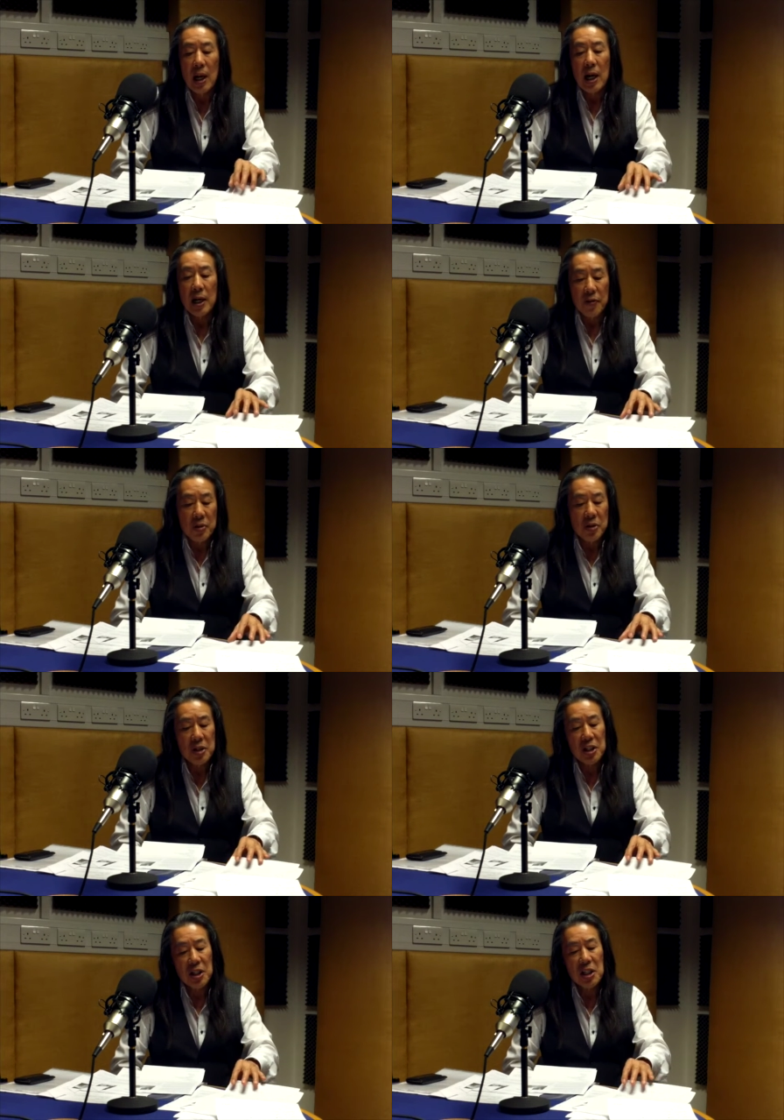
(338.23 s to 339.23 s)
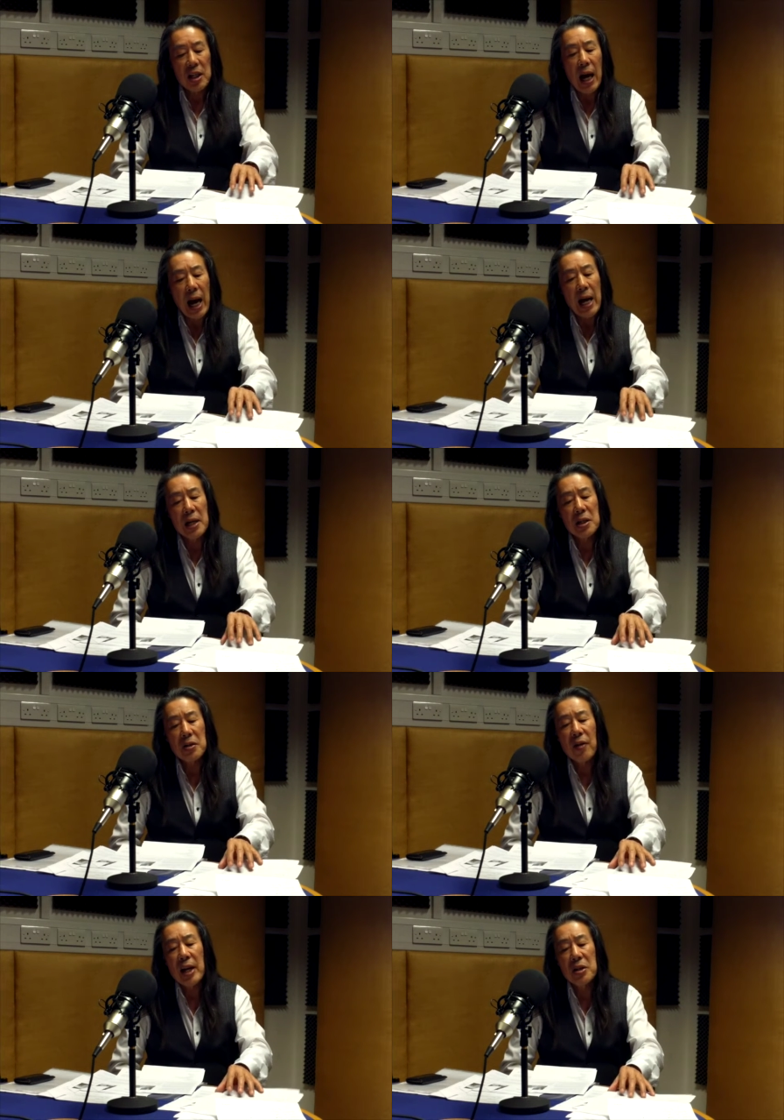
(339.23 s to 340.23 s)
And of course, this kind
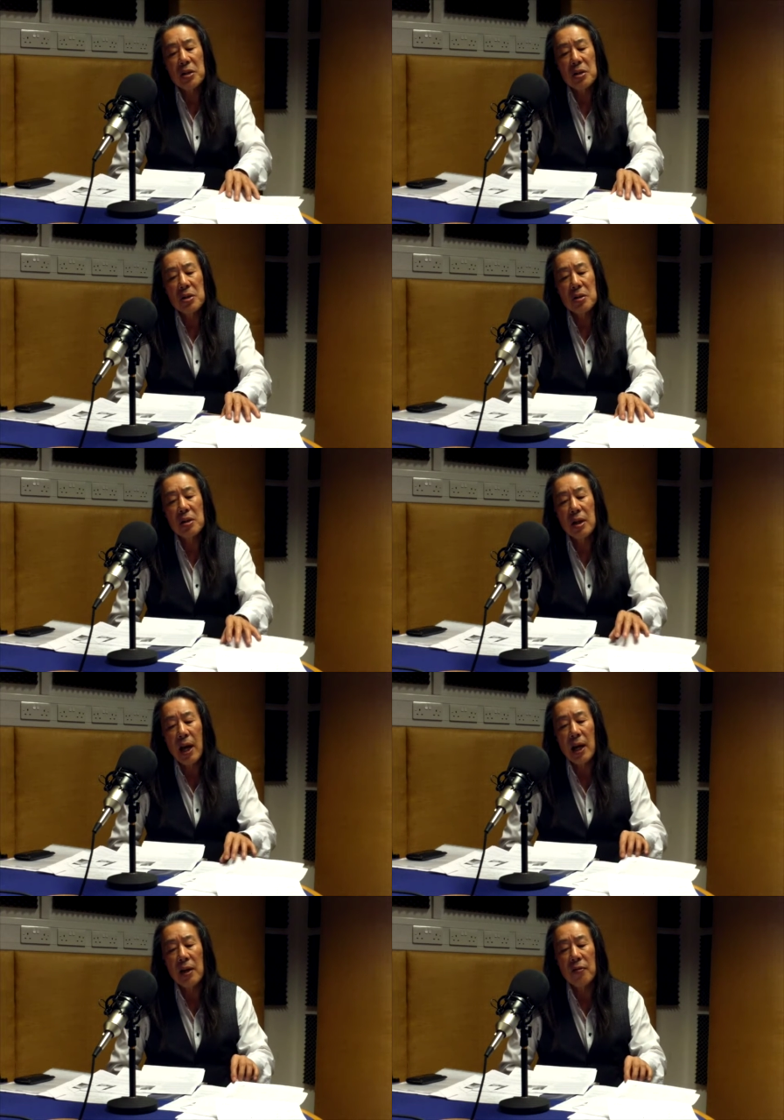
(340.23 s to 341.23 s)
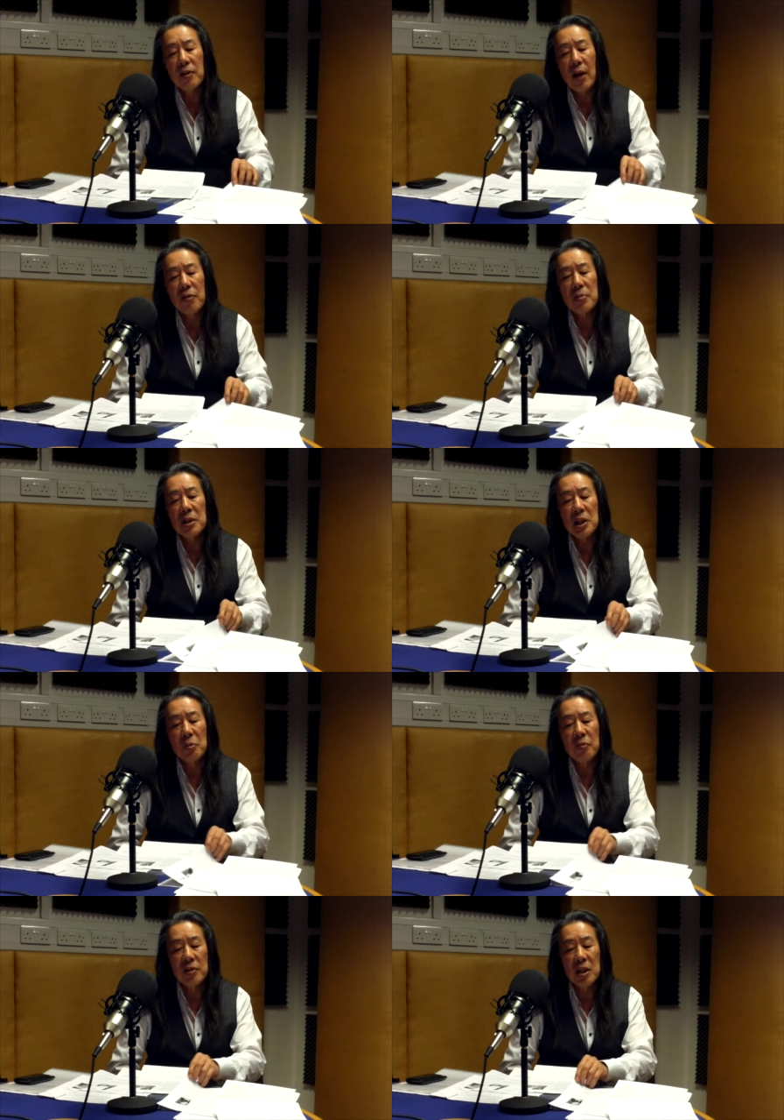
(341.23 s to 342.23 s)
of attitude gave governments that
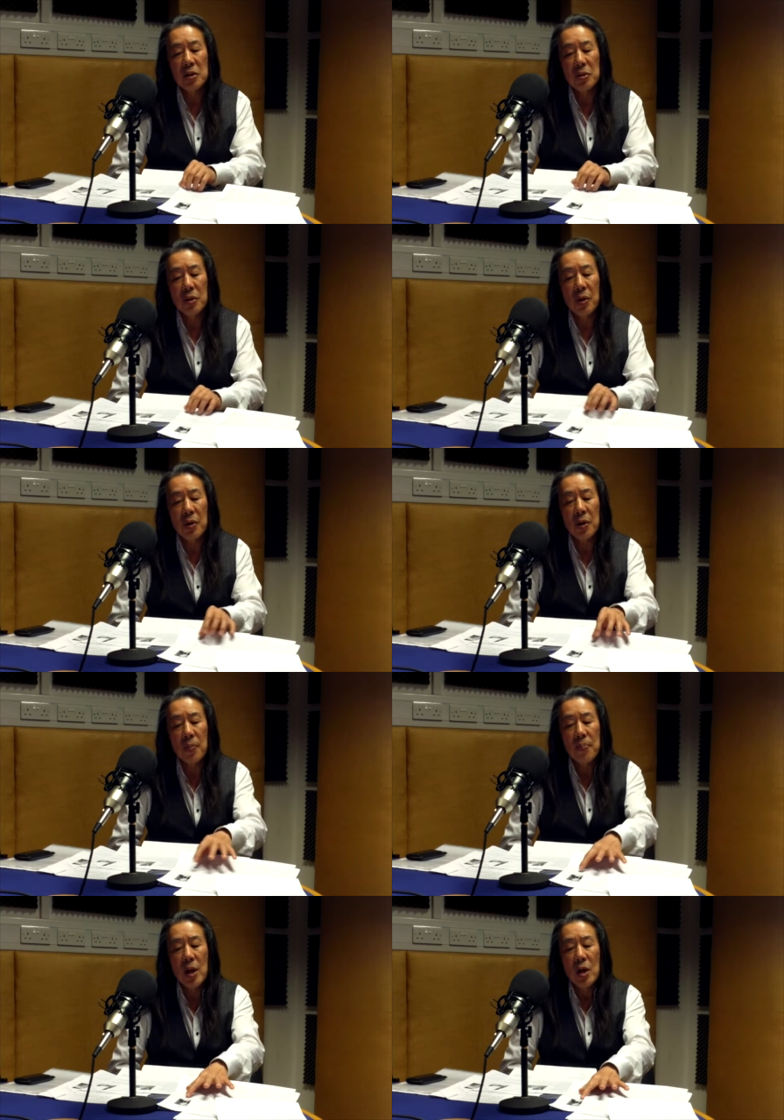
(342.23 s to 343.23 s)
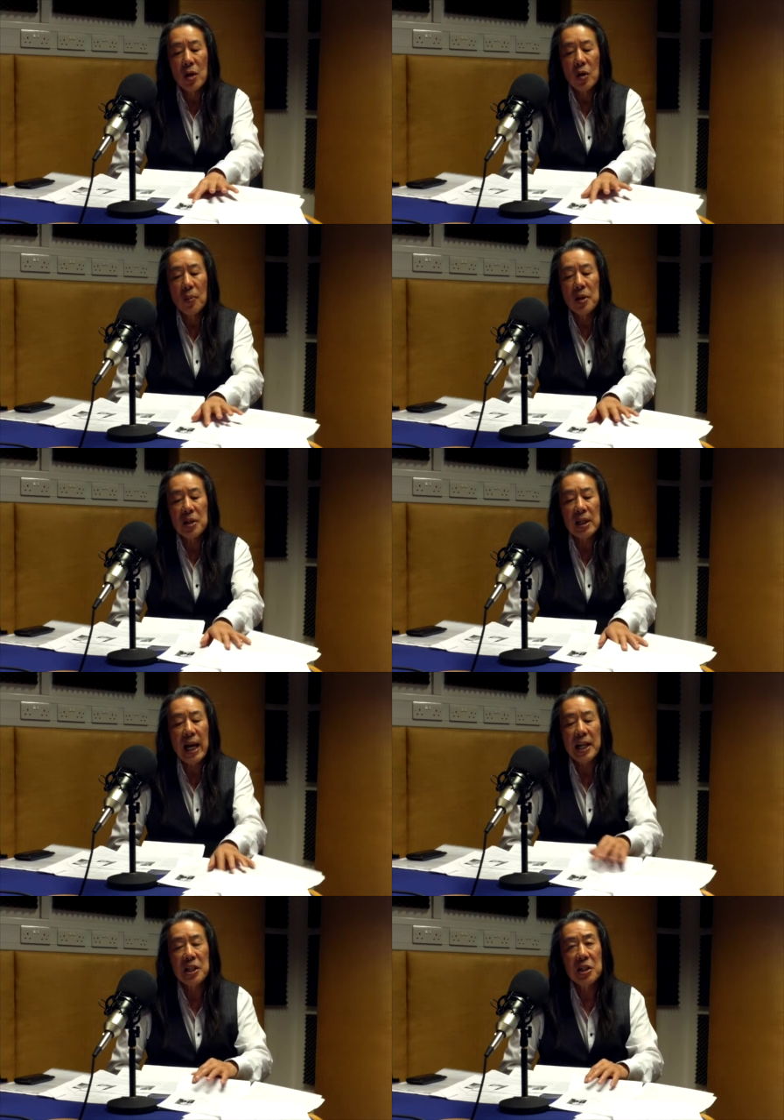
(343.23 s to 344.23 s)
were dictatorial almost a
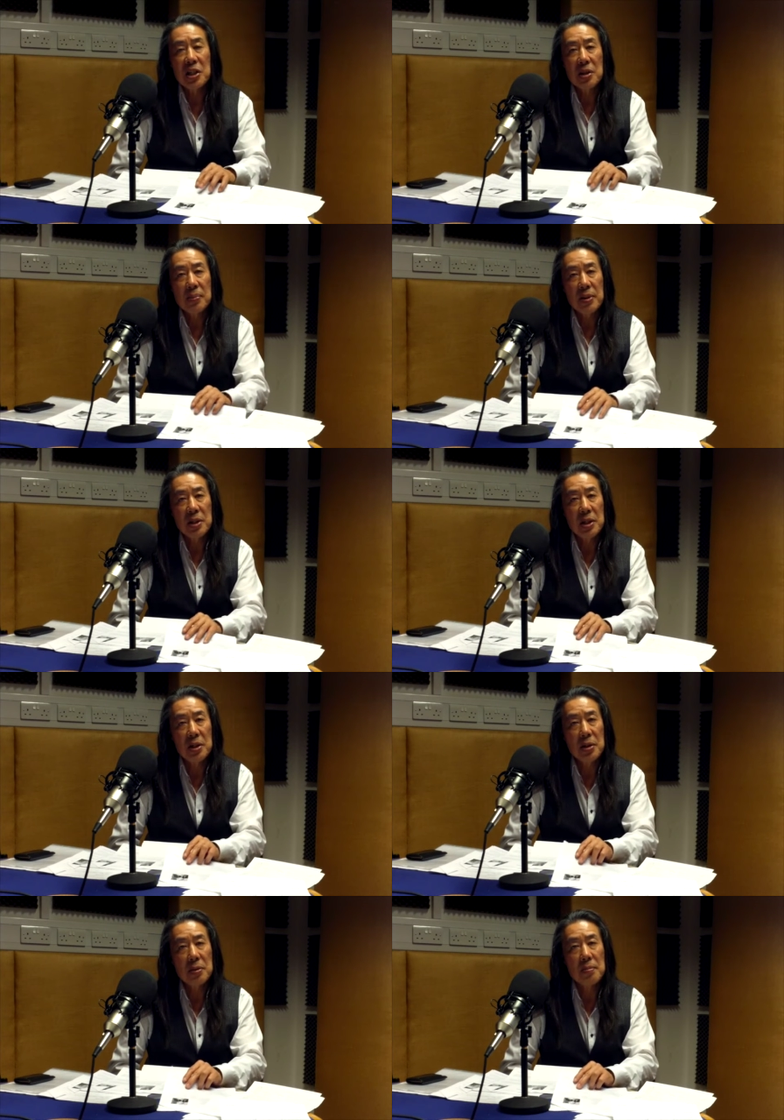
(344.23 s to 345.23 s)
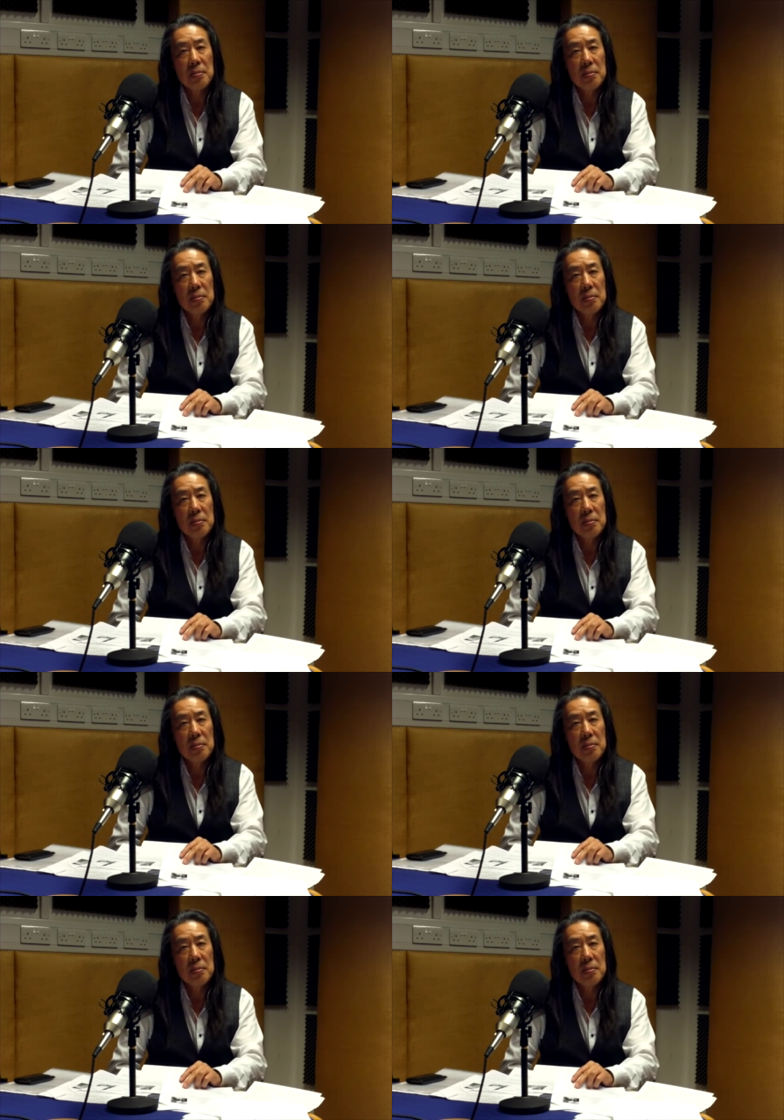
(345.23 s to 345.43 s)
license to persecute